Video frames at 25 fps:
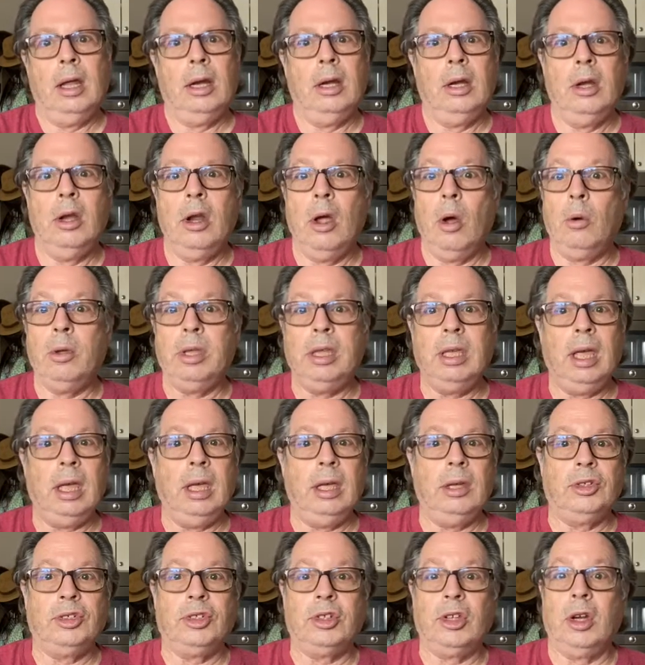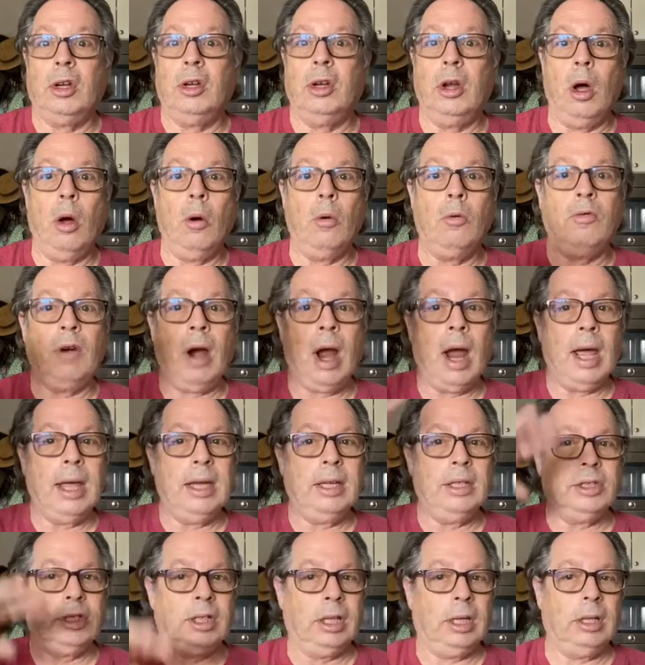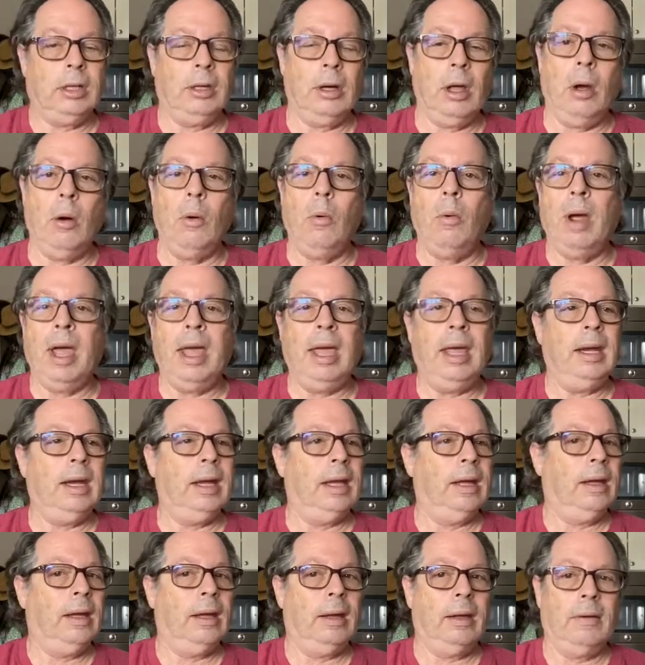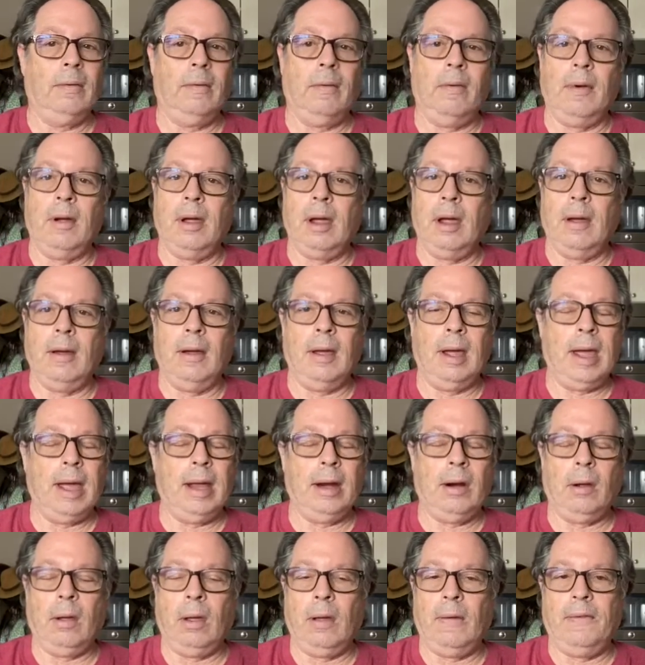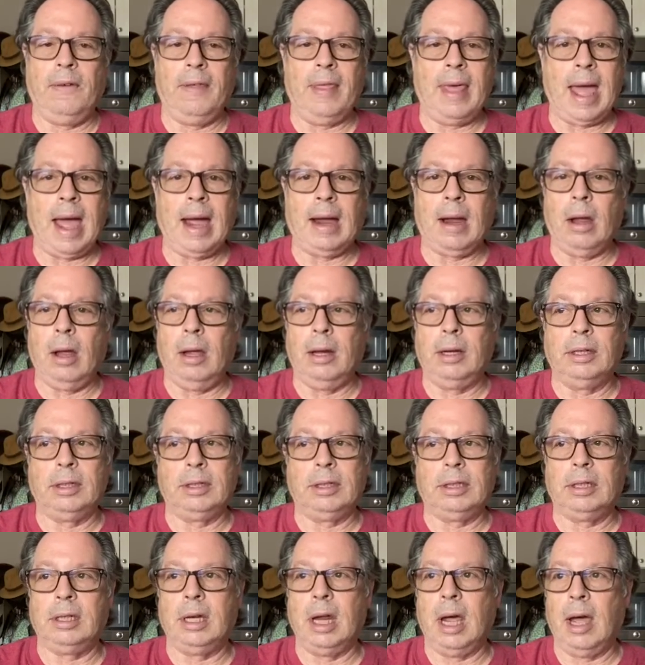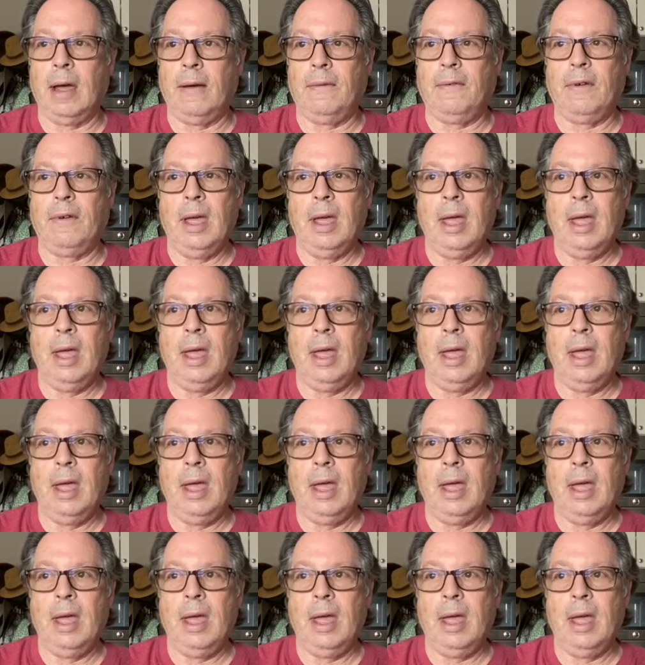no yeast, no rising, no waiting at all for that kind of stuff.